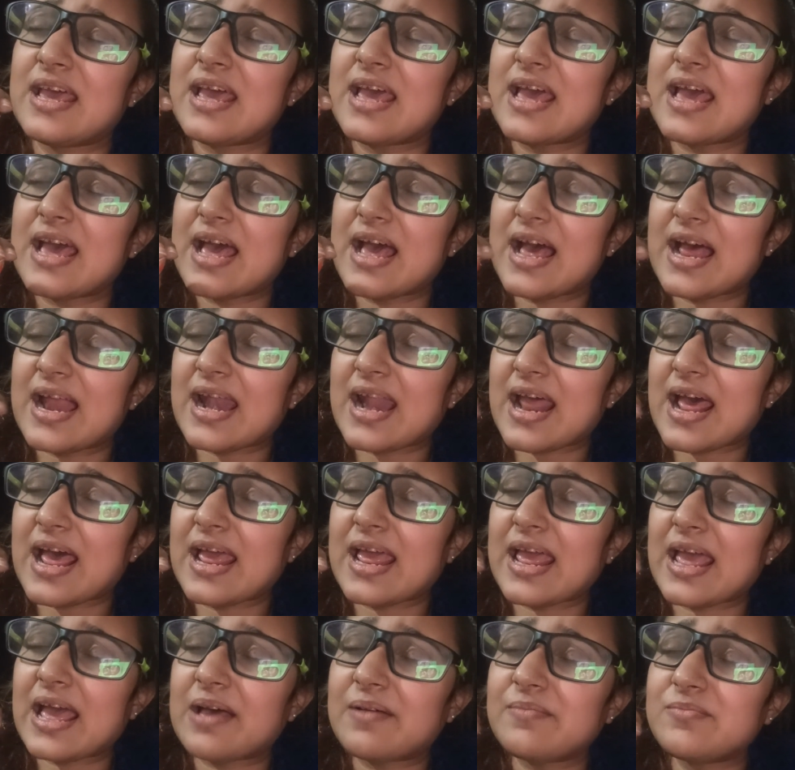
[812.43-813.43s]
And I
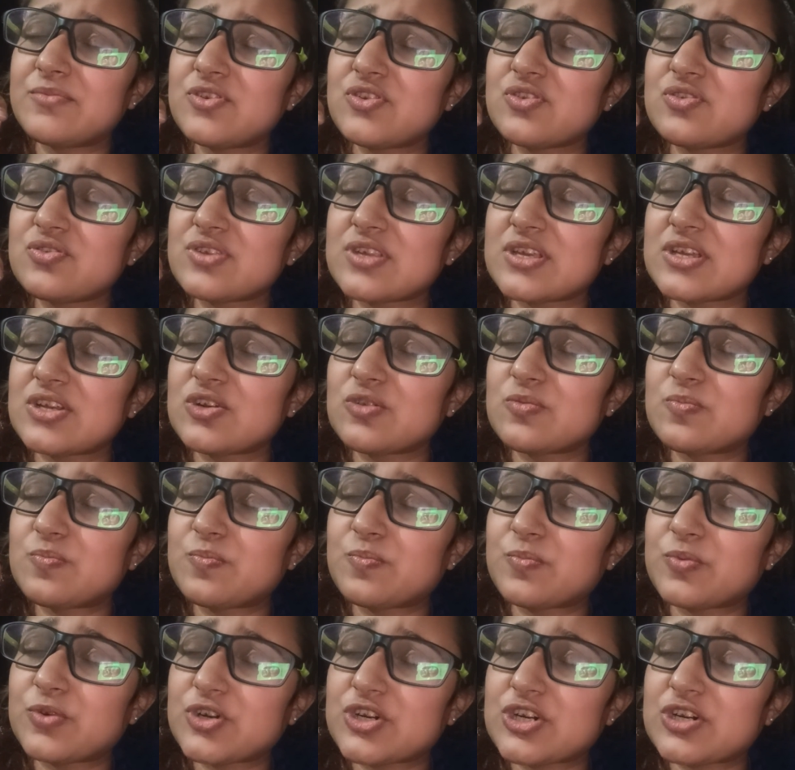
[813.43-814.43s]
am choosing to
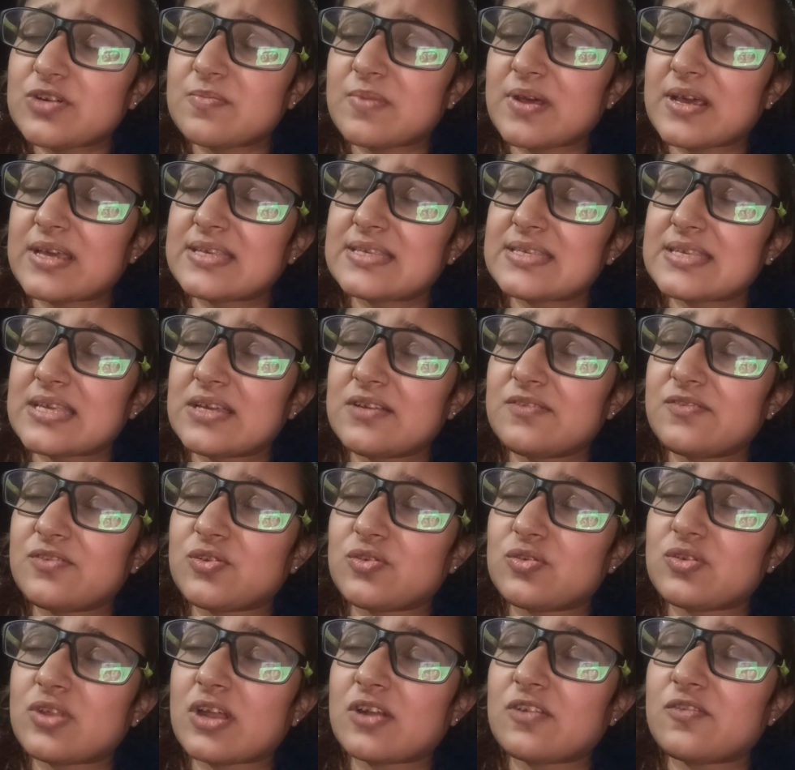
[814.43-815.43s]
push myself
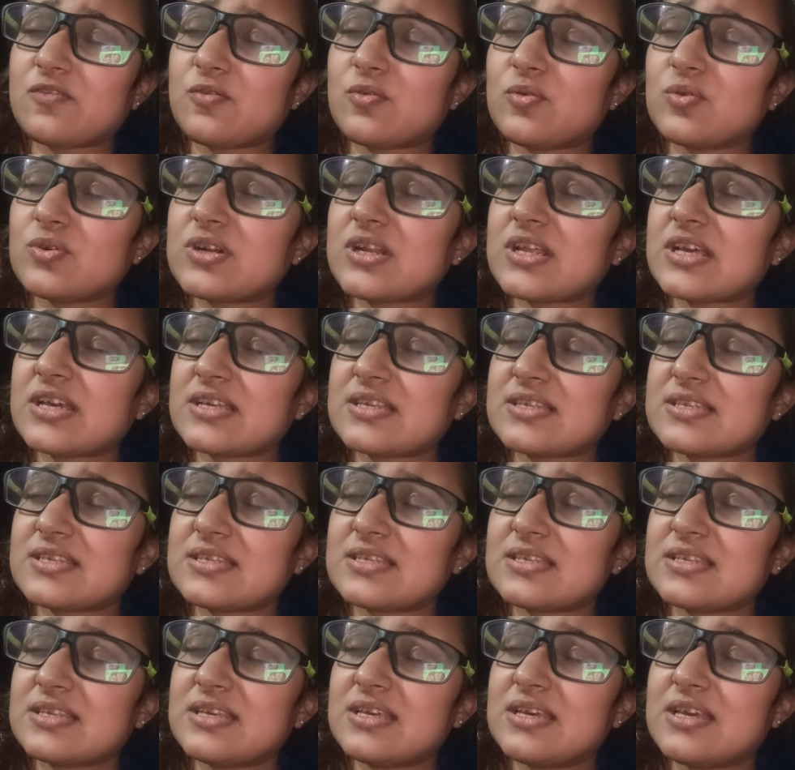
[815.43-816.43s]
through that vortex.
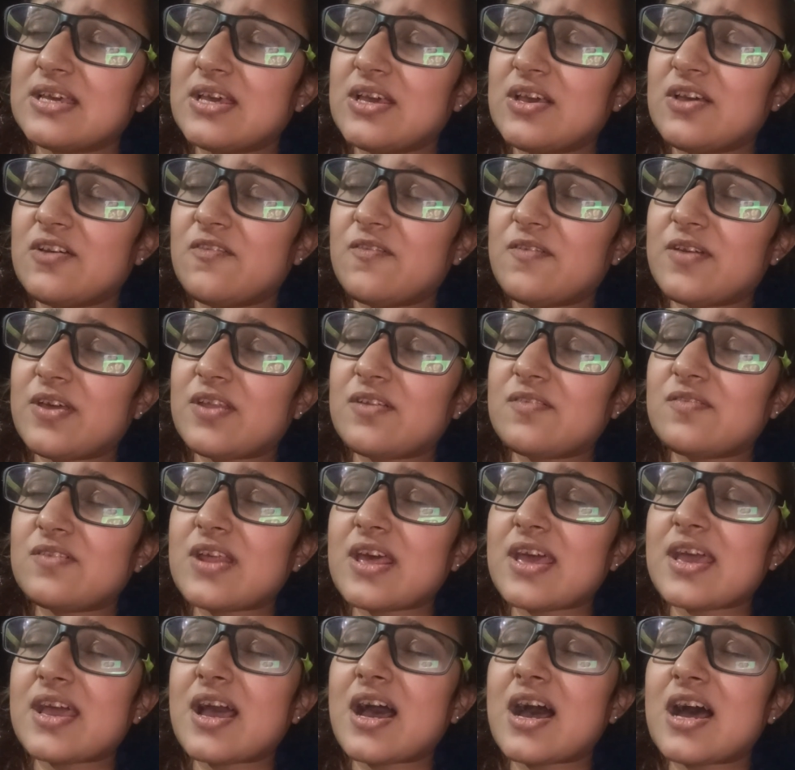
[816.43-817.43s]
Wherever
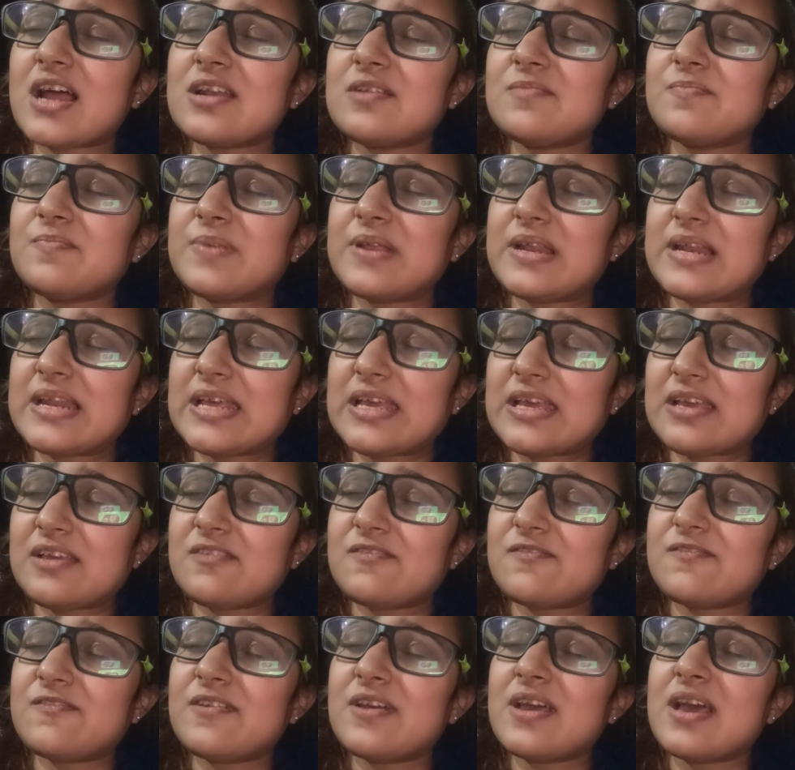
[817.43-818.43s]
I can't
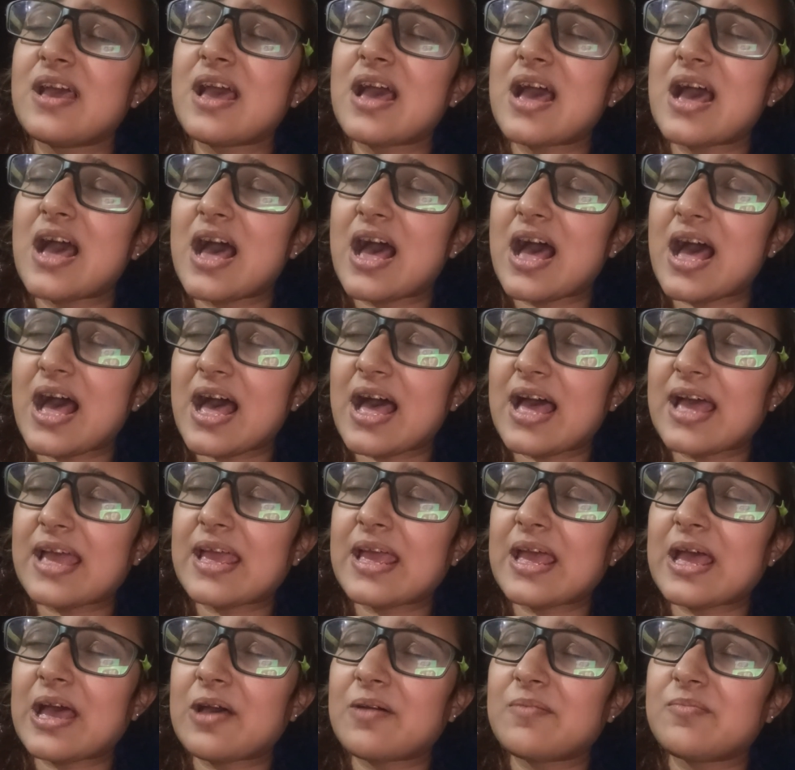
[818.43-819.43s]
believe, I
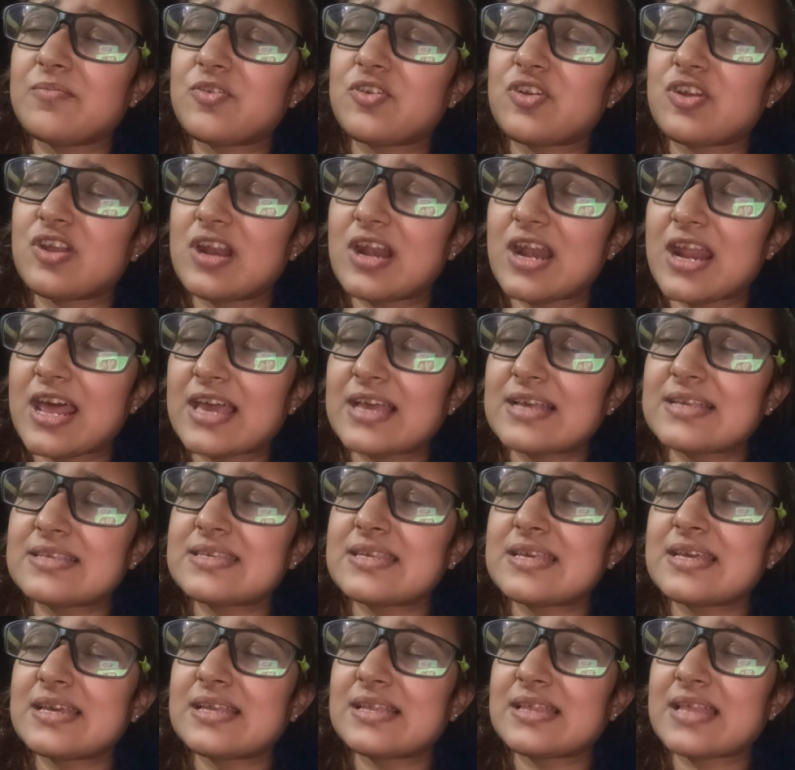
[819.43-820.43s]
am
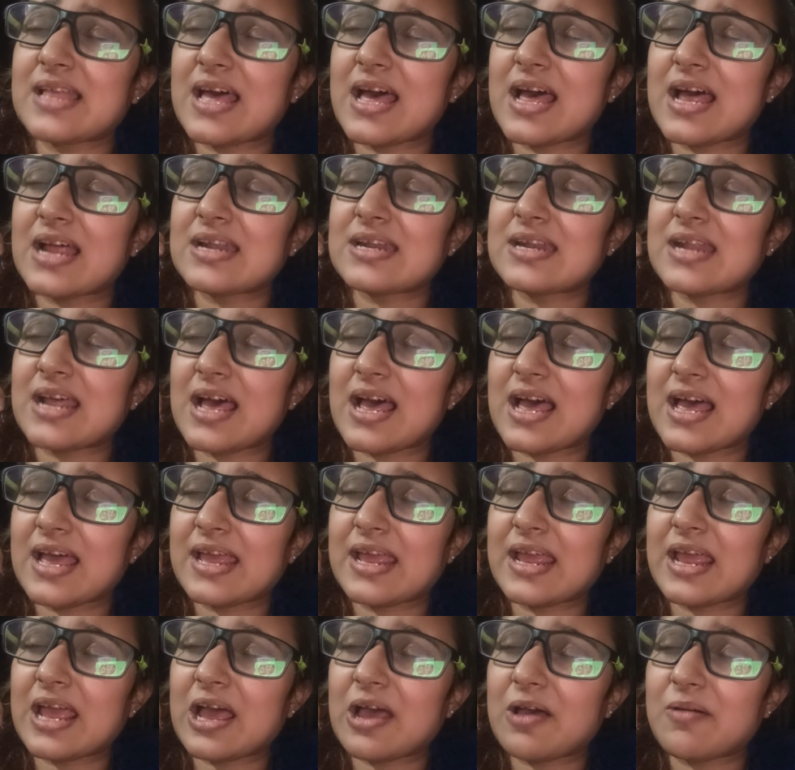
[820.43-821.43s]
realizing that
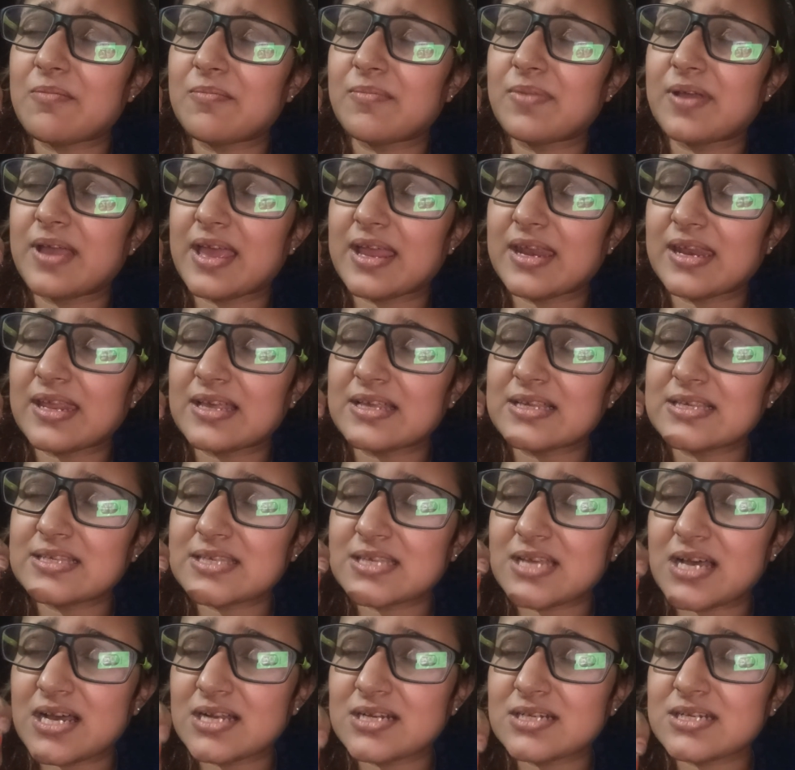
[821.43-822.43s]
I am getting
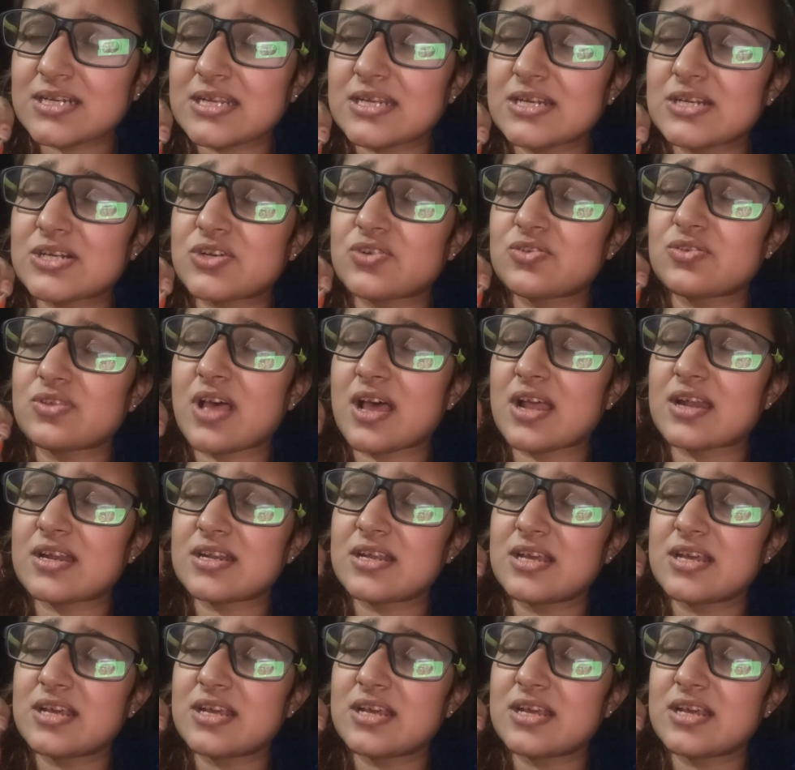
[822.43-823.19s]
sucked into that